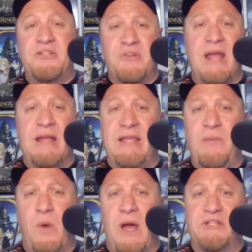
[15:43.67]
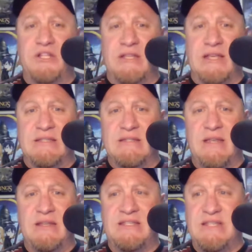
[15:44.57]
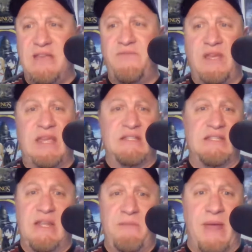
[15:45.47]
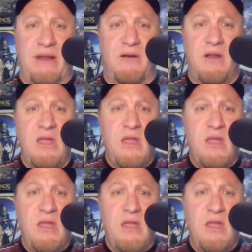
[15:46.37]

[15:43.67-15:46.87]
to try and keep watching this and see if it gets any better.